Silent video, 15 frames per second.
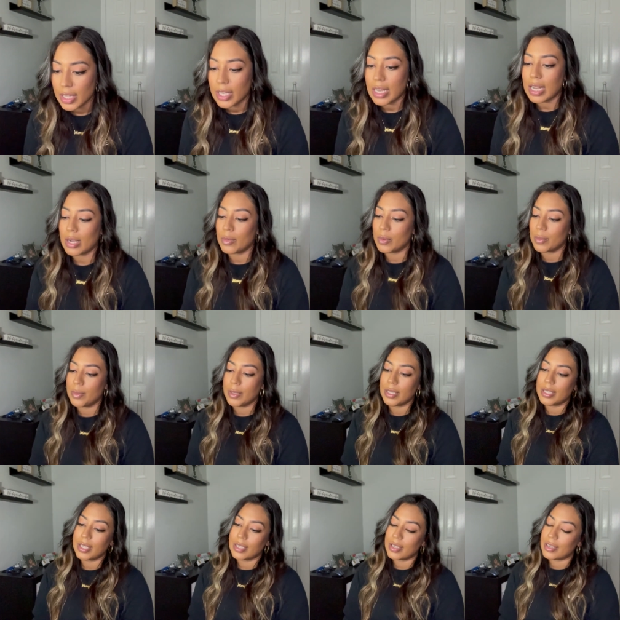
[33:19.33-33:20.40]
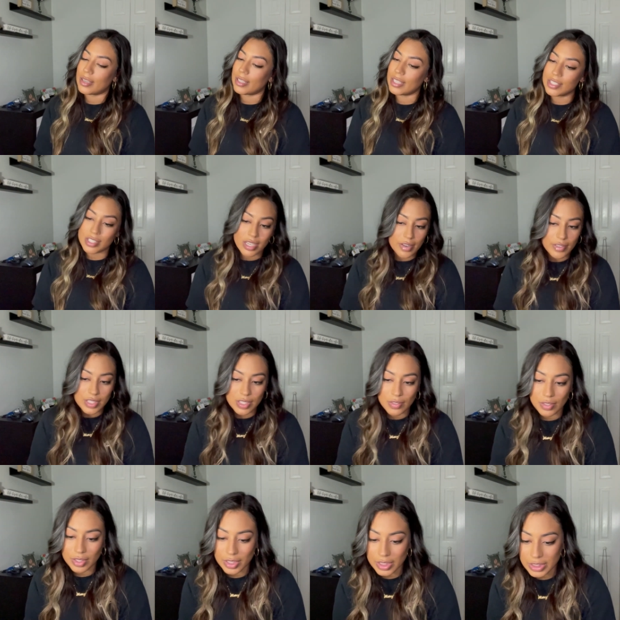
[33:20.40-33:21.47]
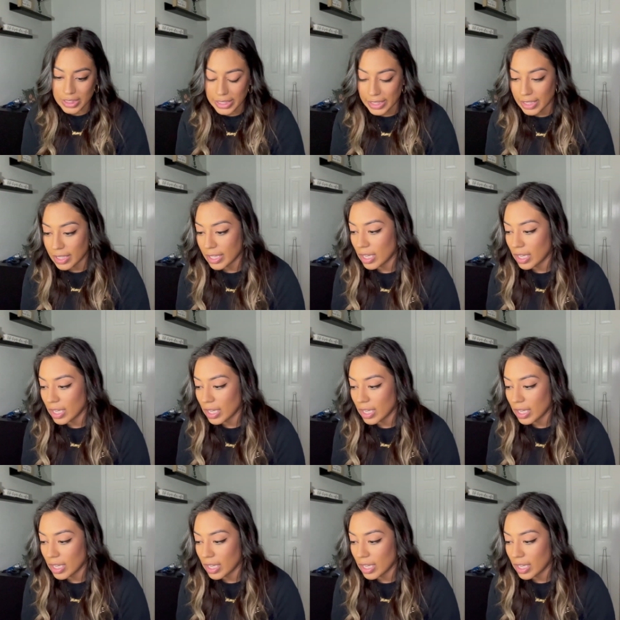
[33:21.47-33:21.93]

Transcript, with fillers: I will be here each and every single Thursday.